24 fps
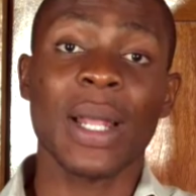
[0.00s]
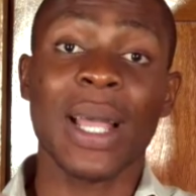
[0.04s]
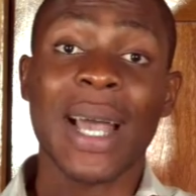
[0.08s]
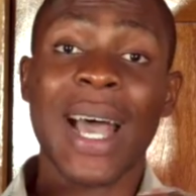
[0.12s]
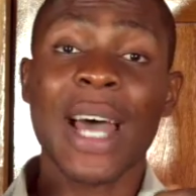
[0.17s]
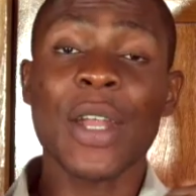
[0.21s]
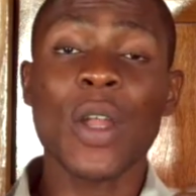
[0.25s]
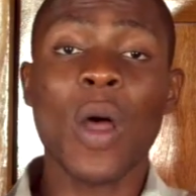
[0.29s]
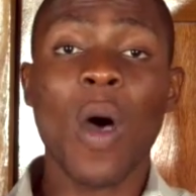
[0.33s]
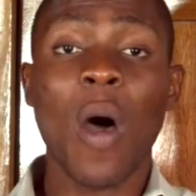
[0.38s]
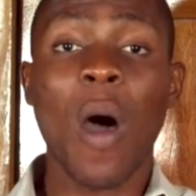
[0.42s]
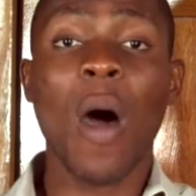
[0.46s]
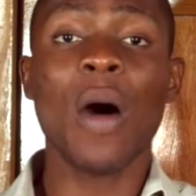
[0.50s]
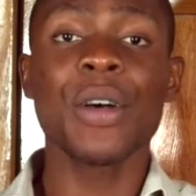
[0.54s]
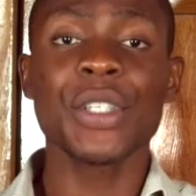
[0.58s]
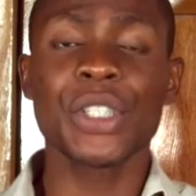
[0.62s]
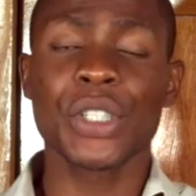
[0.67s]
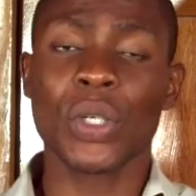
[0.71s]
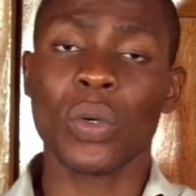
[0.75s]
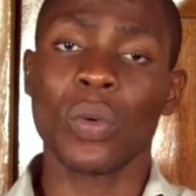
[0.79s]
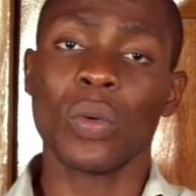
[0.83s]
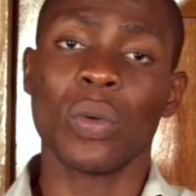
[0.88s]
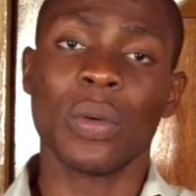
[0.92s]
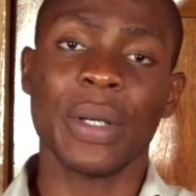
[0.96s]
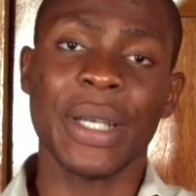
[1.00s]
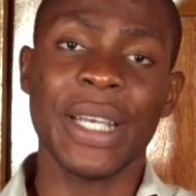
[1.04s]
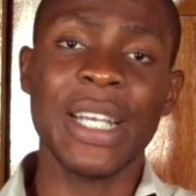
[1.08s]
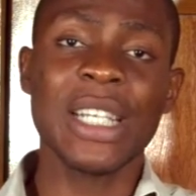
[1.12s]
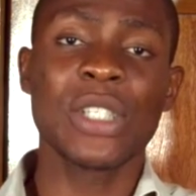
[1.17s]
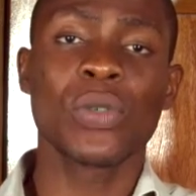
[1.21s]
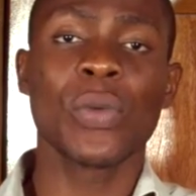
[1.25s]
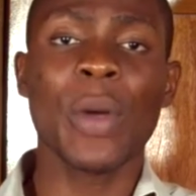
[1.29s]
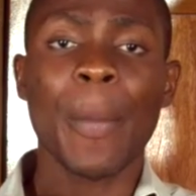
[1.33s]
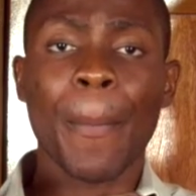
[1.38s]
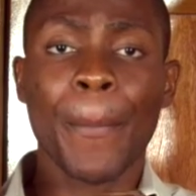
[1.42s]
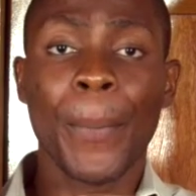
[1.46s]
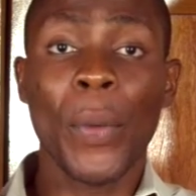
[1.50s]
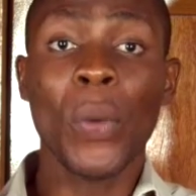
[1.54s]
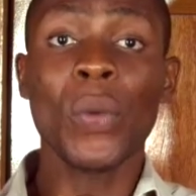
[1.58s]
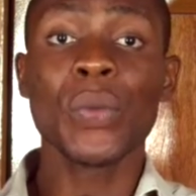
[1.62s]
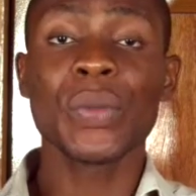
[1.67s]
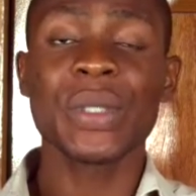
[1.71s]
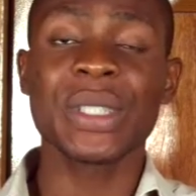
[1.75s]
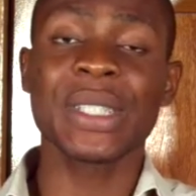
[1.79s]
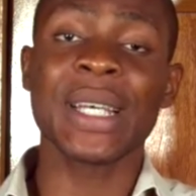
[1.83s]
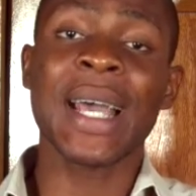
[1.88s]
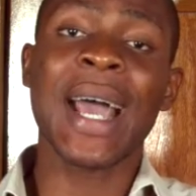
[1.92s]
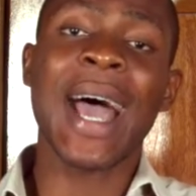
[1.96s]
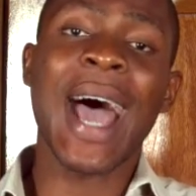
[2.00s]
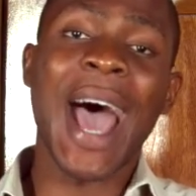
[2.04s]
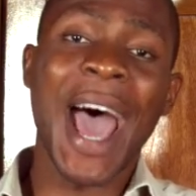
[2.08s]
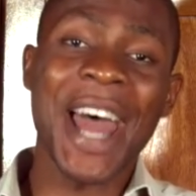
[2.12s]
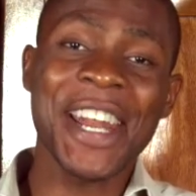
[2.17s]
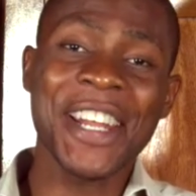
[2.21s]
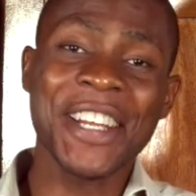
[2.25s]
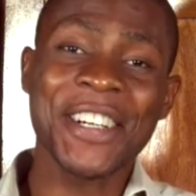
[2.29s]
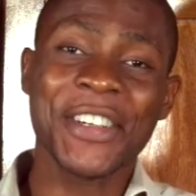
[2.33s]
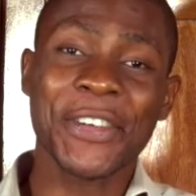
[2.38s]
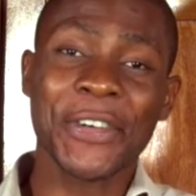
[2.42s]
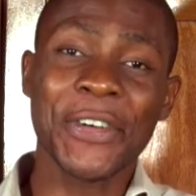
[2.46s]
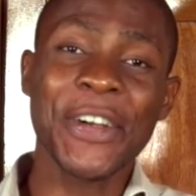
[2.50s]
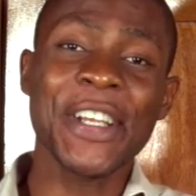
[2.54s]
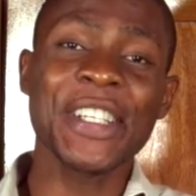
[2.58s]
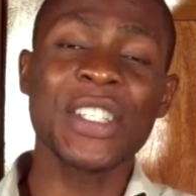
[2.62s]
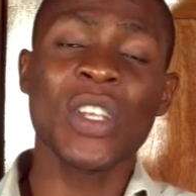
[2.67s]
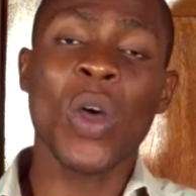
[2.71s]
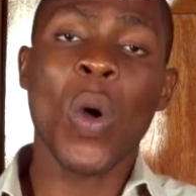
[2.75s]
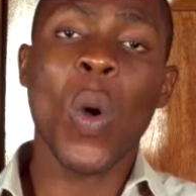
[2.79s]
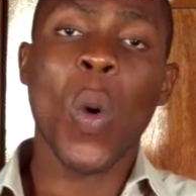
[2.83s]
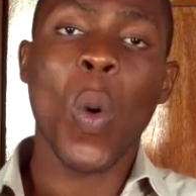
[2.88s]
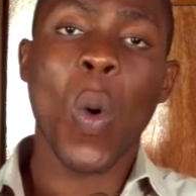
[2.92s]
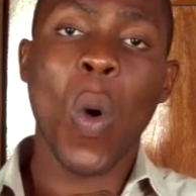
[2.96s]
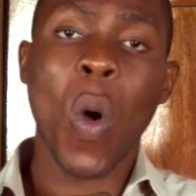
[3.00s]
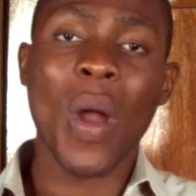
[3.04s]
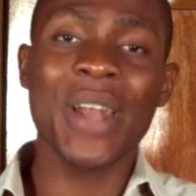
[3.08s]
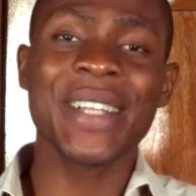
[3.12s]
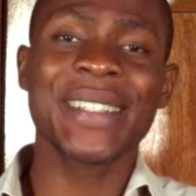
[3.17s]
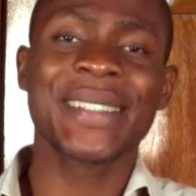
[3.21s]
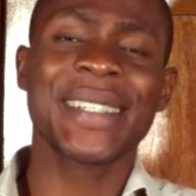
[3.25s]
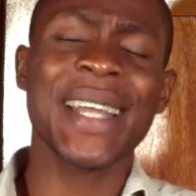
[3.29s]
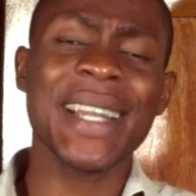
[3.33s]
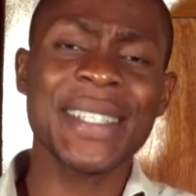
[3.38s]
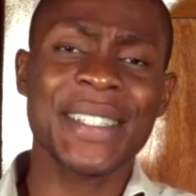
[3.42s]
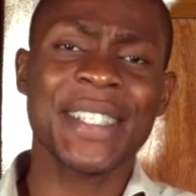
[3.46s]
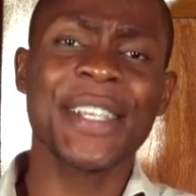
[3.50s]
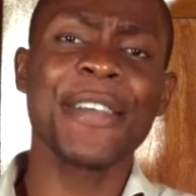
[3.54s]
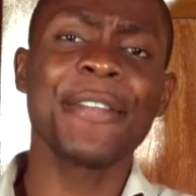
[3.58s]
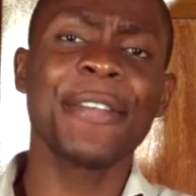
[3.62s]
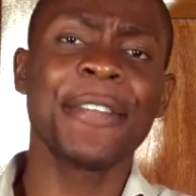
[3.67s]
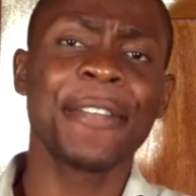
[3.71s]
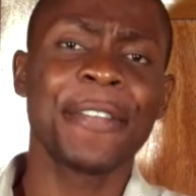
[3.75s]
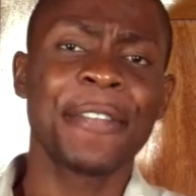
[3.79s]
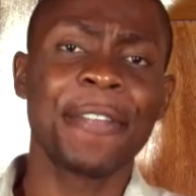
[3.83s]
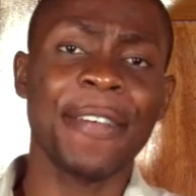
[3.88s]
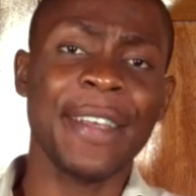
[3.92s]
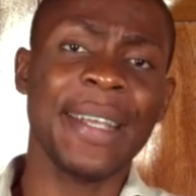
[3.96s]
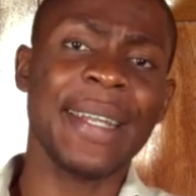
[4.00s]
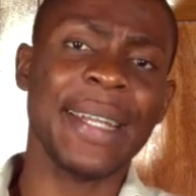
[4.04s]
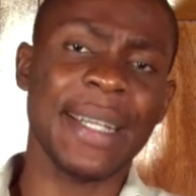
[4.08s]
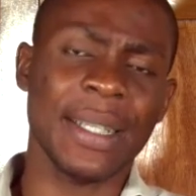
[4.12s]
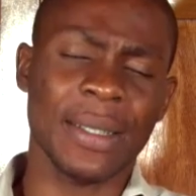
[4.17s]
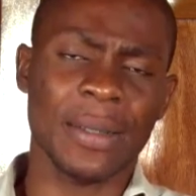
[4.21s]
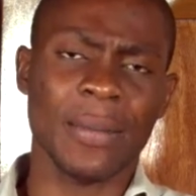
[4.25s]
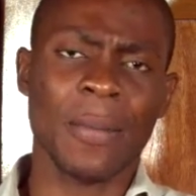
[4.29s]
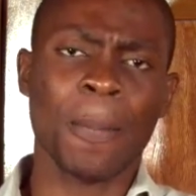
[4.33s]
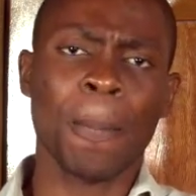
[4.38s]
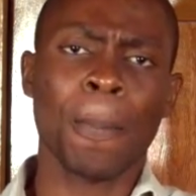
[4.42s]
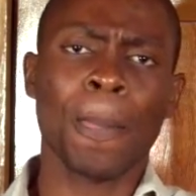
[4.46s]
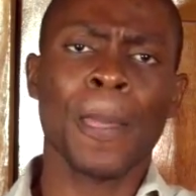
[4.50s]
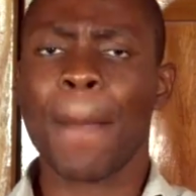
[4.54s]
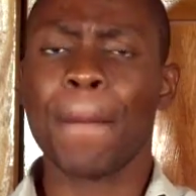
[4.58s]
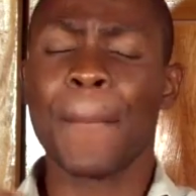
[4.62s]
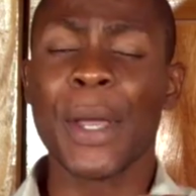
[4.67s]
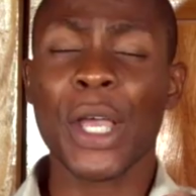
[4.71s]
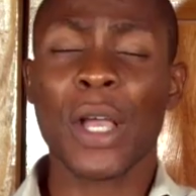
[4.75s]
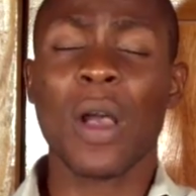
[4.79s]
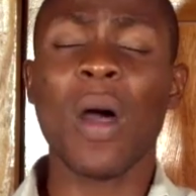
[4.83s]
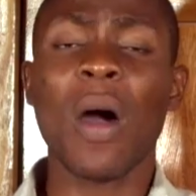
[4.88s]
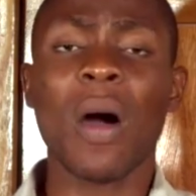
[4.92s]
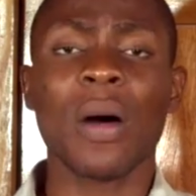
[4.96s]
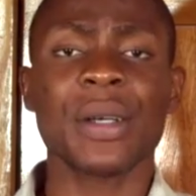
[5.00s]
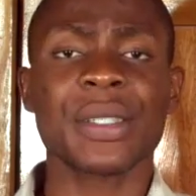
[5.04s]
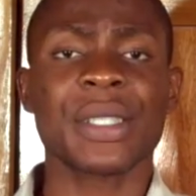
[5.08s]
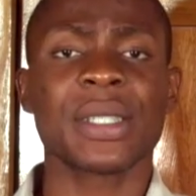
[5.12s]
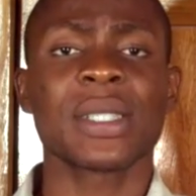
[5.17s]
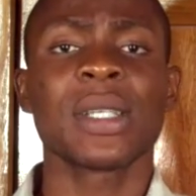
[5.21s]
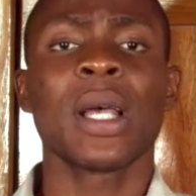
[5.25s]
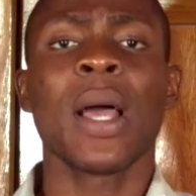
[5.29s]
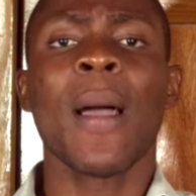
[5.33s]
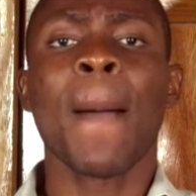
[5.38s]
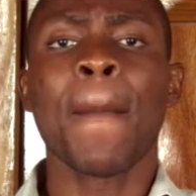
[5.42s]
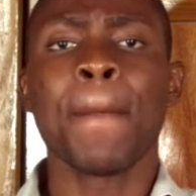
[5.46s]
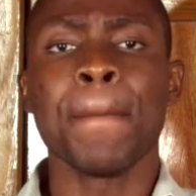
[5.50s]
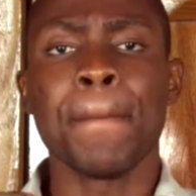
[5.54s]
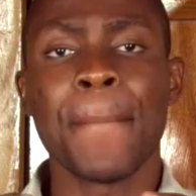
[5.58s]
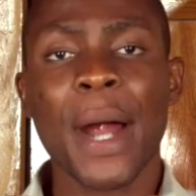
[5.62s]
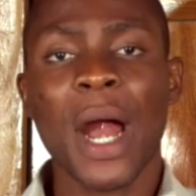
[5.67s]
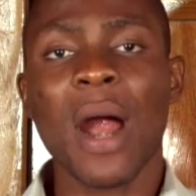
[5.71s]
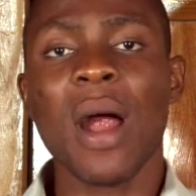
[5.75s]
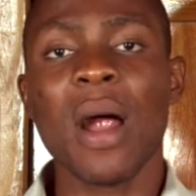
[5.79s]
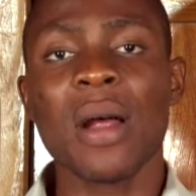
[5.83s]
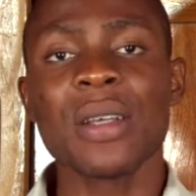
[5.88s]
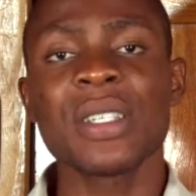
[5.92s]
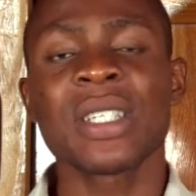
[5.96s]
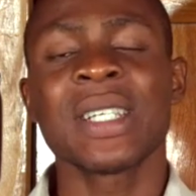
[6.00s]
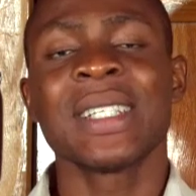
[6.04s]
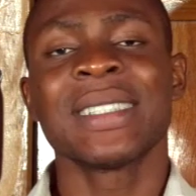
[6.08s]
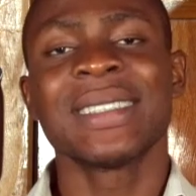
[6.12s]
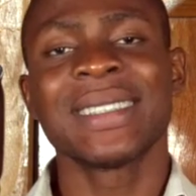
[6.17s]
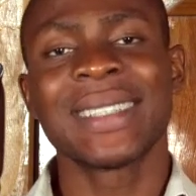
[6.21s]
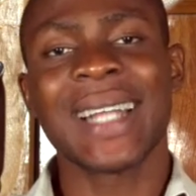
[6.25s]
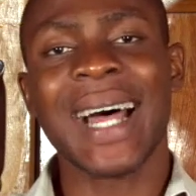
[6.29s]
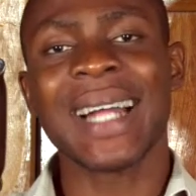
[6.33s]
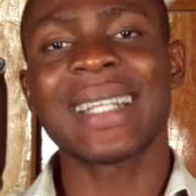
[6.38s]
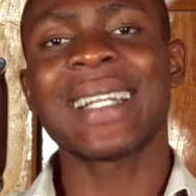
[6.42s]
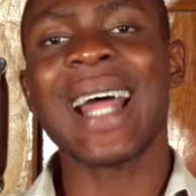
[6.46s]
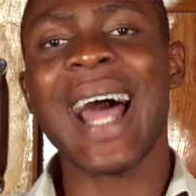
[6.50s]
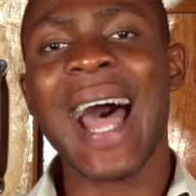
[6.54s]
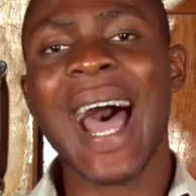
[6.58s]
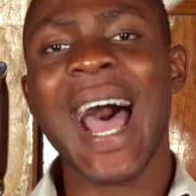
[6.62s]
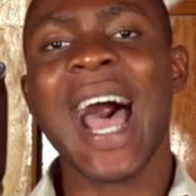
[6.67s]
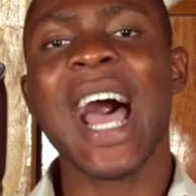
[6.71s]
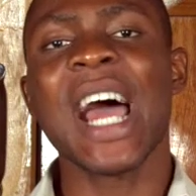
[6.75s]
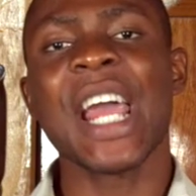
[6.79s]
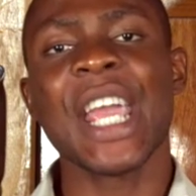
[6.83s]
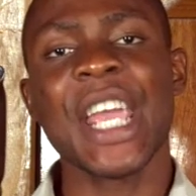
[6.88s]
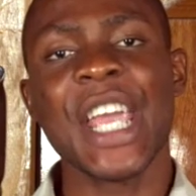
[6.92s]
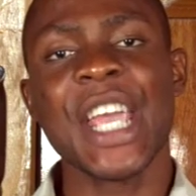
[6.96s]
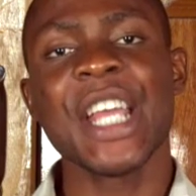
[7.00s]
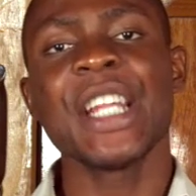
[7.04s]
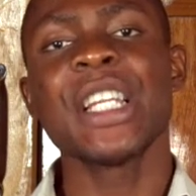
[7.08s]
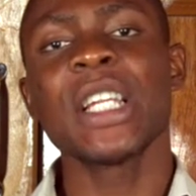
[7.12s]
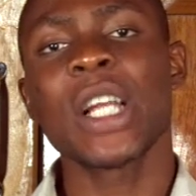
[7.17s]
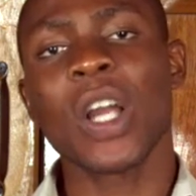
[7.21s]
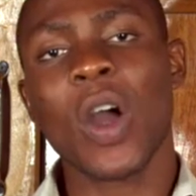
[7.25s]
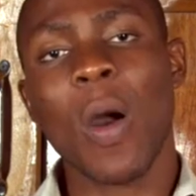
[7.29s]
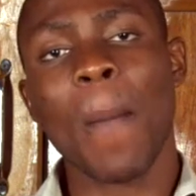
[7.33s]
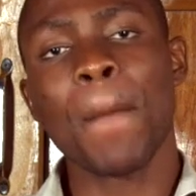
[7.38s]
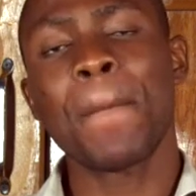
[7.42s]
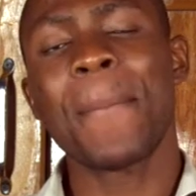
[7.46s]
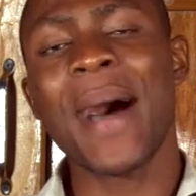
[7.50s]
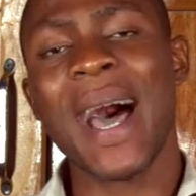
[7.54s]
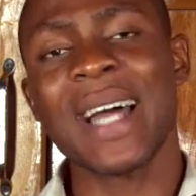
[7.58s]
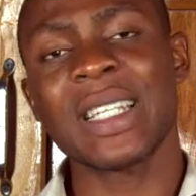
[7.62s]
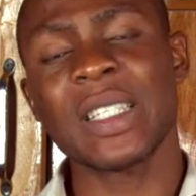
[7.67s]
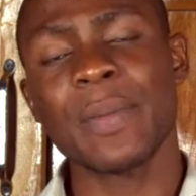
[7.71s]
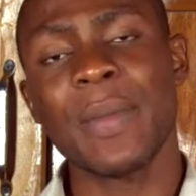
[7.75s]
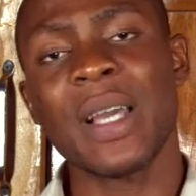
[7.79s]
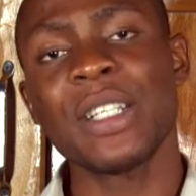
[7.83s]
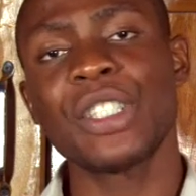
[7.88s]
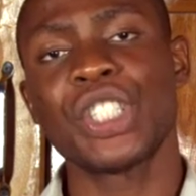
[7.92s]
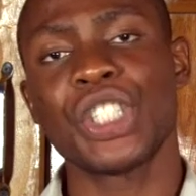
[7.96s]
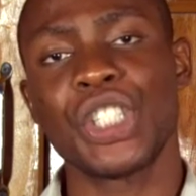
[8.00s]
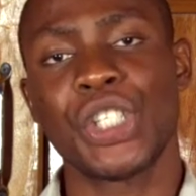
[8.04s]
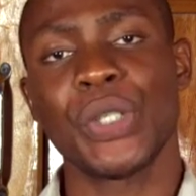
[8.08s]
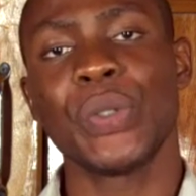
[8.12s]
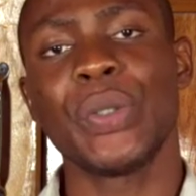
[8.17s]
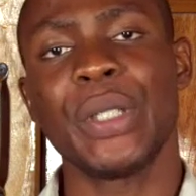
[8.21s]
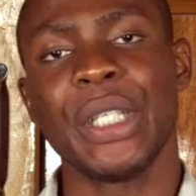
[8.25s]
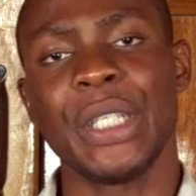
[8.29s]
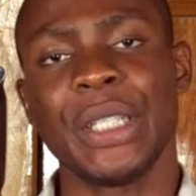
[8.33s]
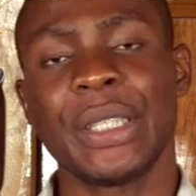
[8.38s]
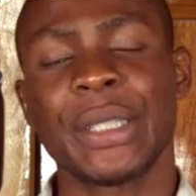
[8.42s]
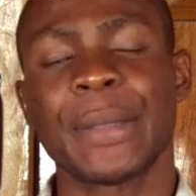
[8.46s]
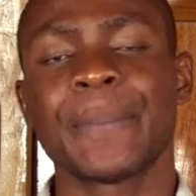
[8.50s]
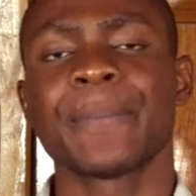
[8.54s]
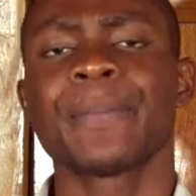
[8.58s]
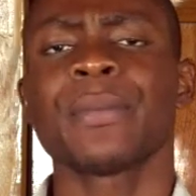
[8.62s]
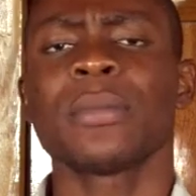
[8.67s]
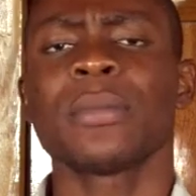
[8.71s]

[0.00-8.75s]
And also it will boost and increase qualitative feeding because birds that are in compartment units